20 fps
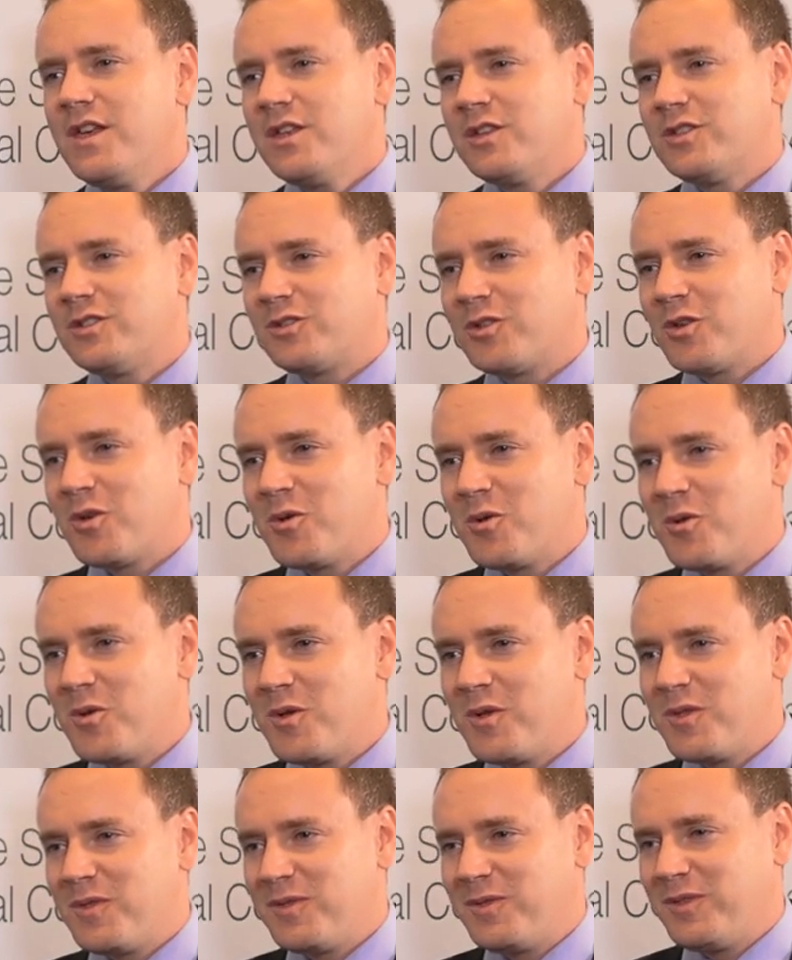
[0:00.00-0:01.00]
So
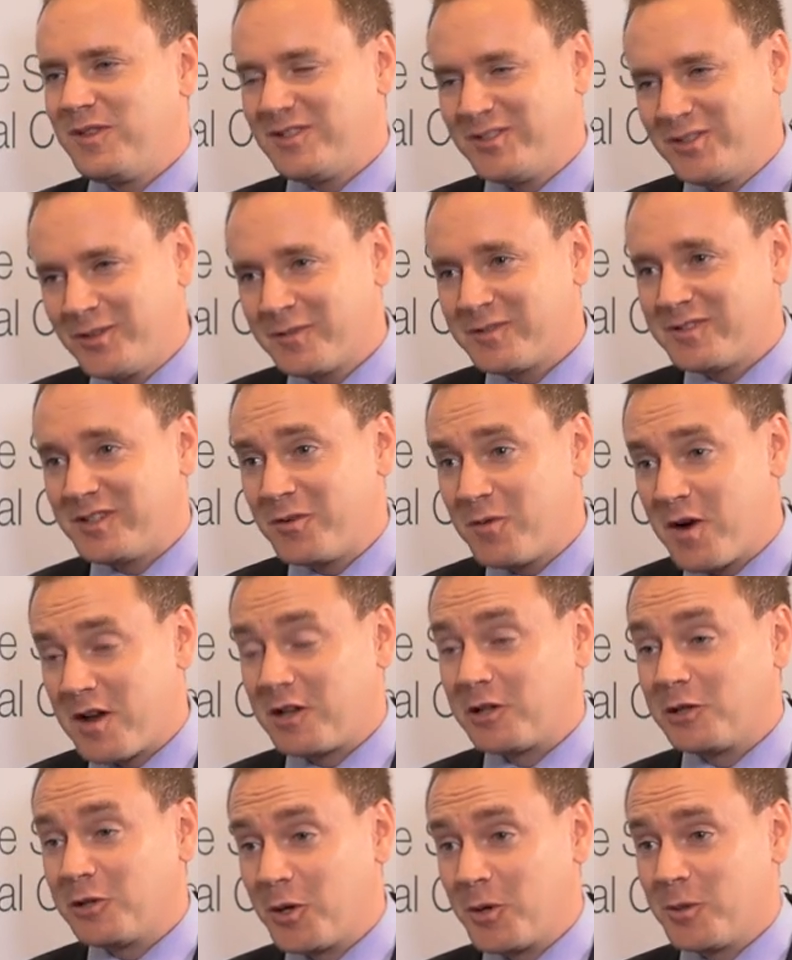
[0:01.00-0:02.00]
this is obviously quite
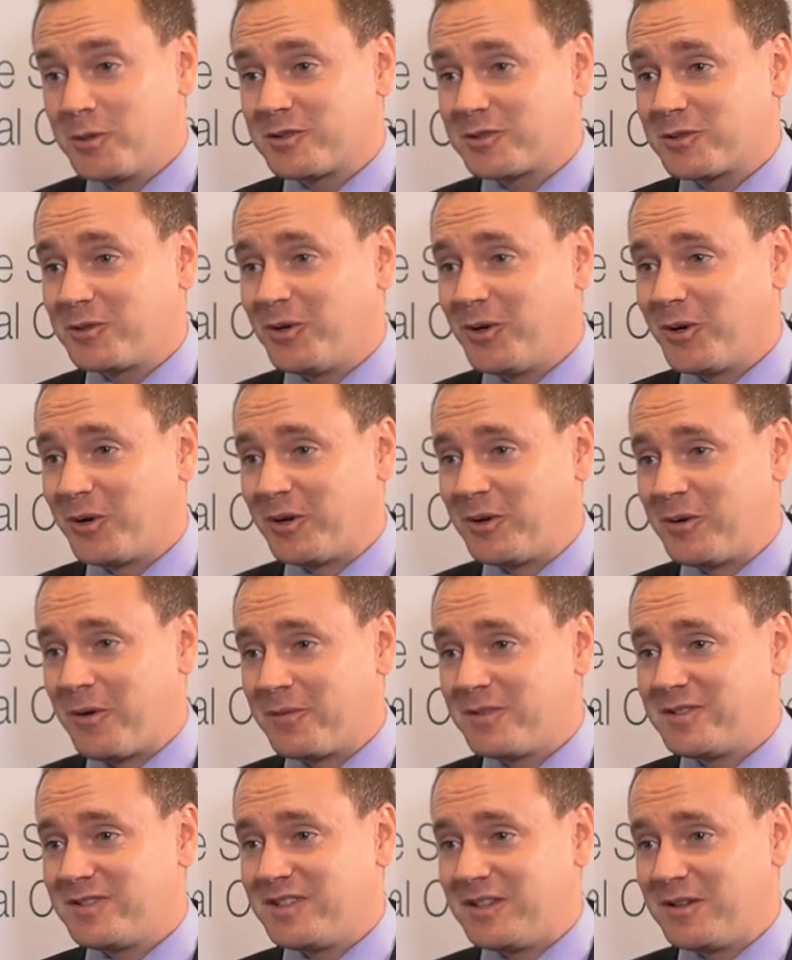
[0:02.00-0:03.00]
a low score and
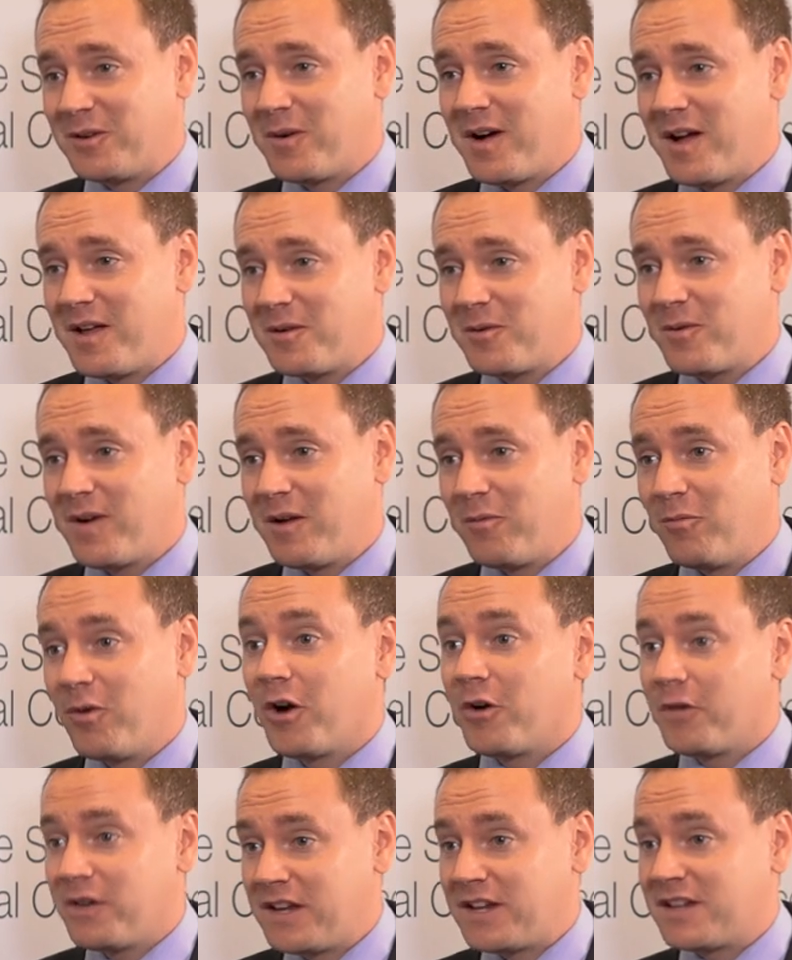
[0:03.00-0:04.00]
obviously quite
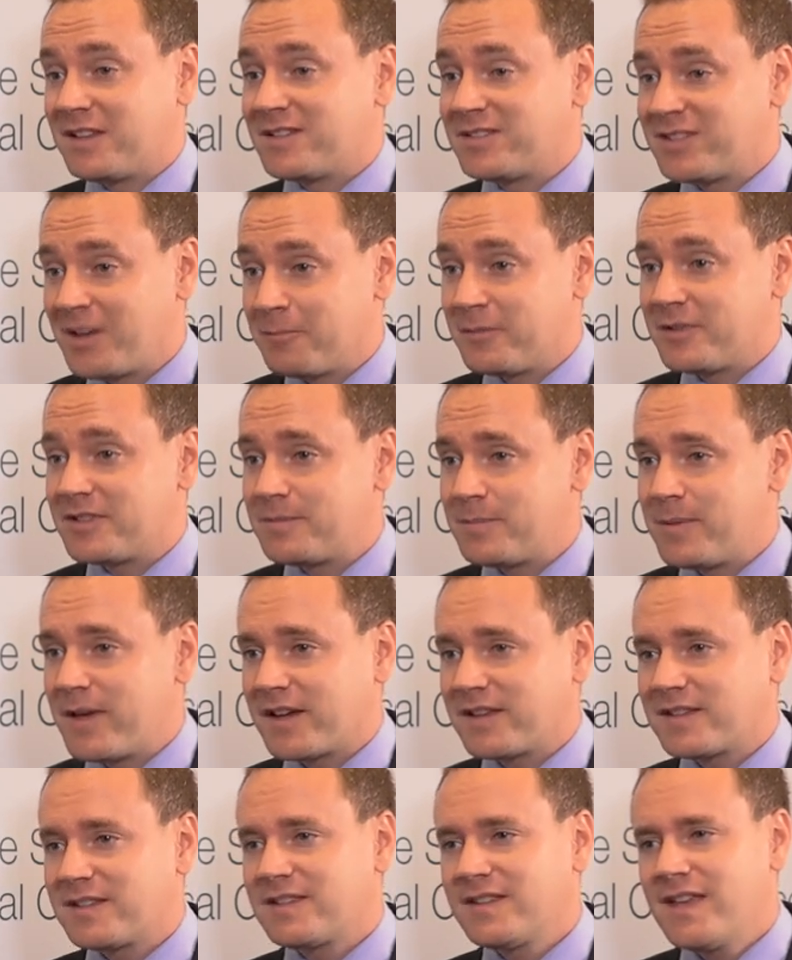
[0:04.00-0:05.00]
worrying in some
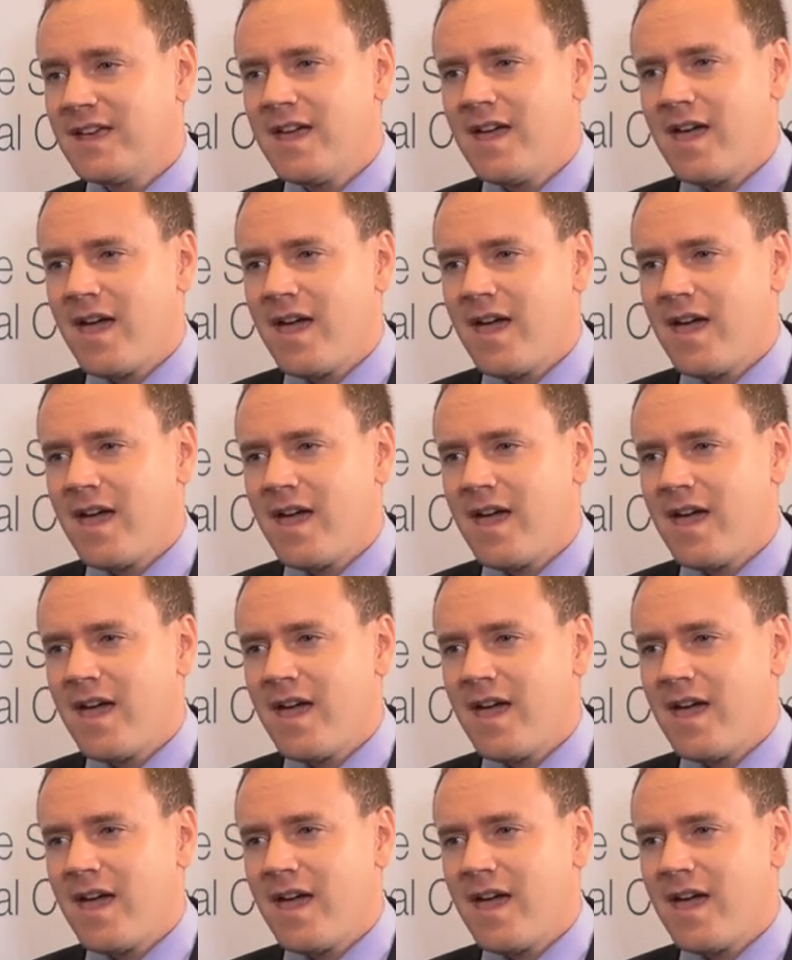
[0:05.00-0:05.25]
respects.